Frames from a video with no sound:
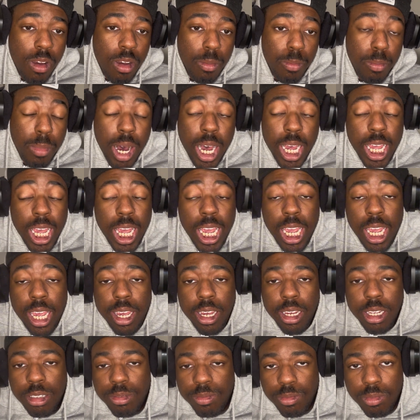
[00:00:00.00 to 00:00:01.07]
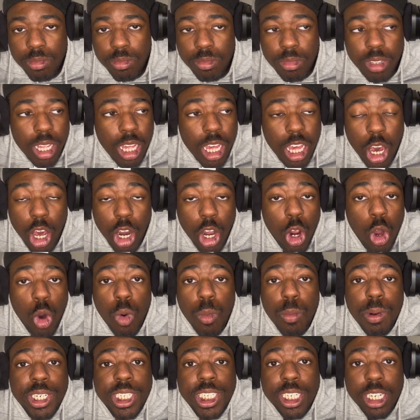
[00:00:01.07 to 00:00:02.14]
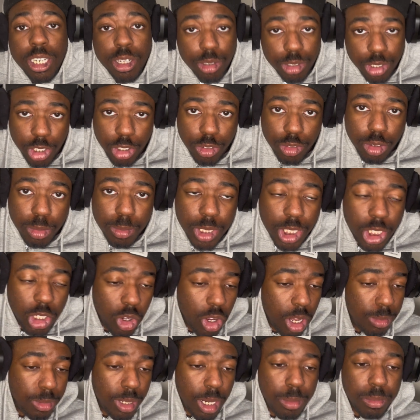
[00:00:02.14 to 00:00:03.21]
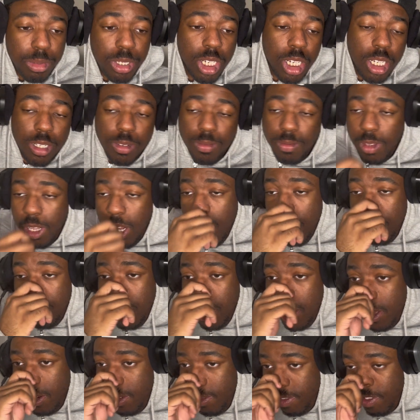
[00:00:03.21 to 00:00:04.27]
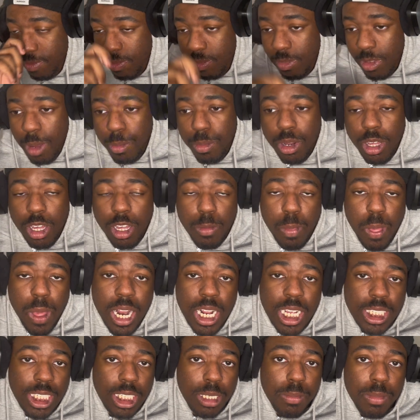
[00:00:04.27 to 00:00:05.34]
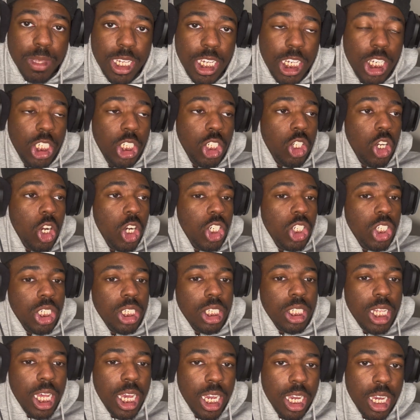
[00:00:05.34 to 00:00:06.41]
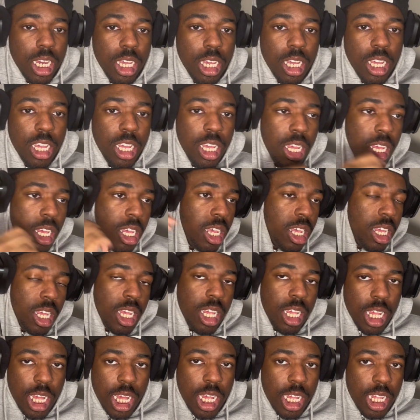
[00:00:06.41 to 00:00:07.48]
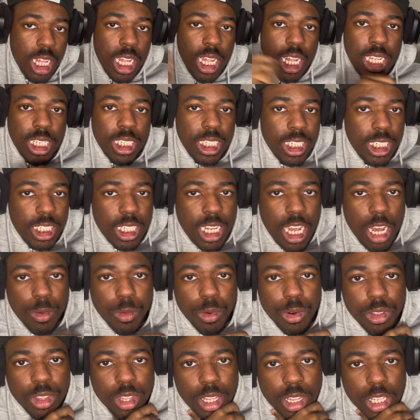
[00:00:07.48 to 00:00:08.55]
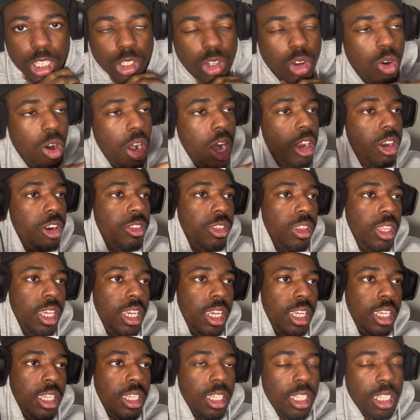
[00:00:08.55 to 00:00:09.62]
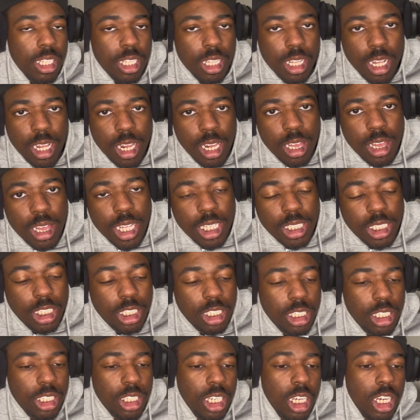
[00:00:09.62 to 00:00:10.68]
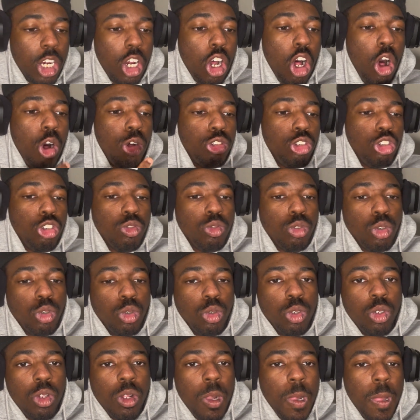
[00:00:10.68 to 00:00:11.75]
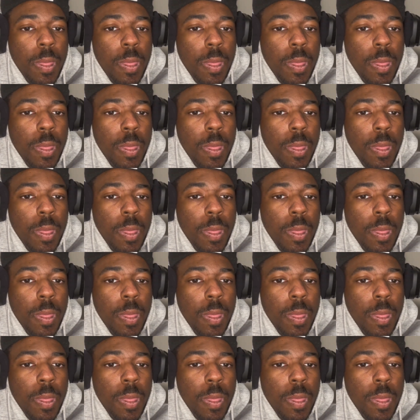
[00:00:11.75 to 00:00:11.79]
by Aang, and a whole bunch of else, you feel me? So I'm, I'm done. I'm done. I'm done. Some things are just like, it's not worth it. This whole honor thing, this is a cultural,